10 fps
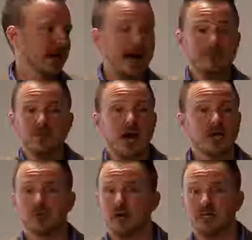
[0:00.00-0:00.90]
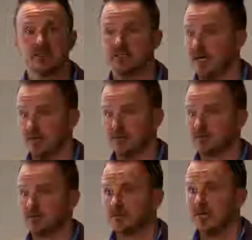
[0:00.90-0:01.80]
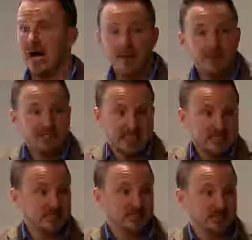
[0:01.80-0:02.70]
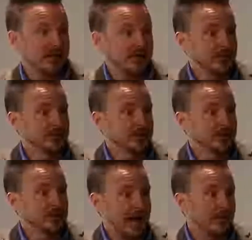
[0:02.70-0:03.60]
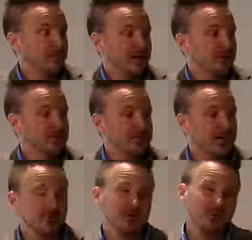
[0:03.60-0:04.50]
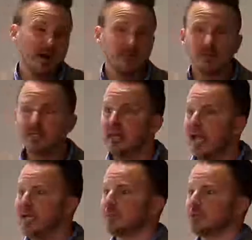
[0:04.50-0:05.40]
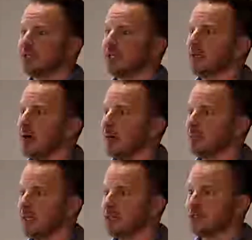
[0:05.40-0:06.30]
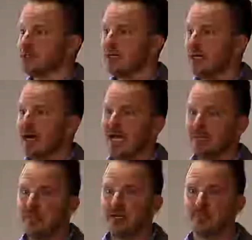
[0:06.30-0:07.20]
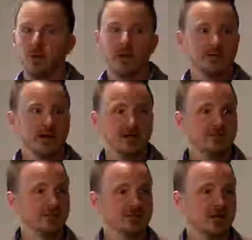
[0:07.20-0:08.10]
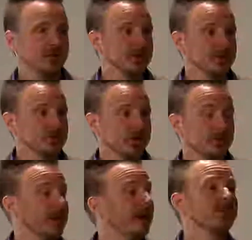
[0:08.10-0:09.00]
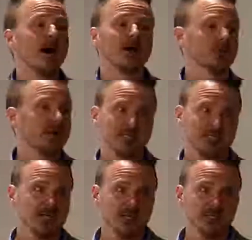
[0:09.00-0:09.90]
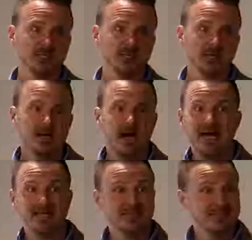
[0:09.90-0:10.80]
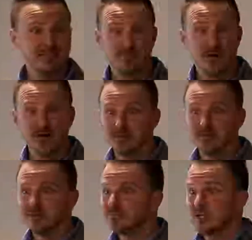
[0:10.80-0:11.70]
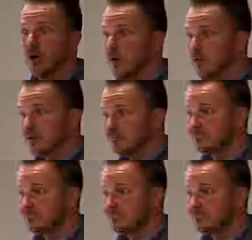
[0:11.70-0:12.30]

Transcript: I'm not a great designer. I'm a decent designer. I'm a better designer than probably 80% of the population. I can make my way around Photoshop and Illustrator, but I'm not a great designer. I can debug code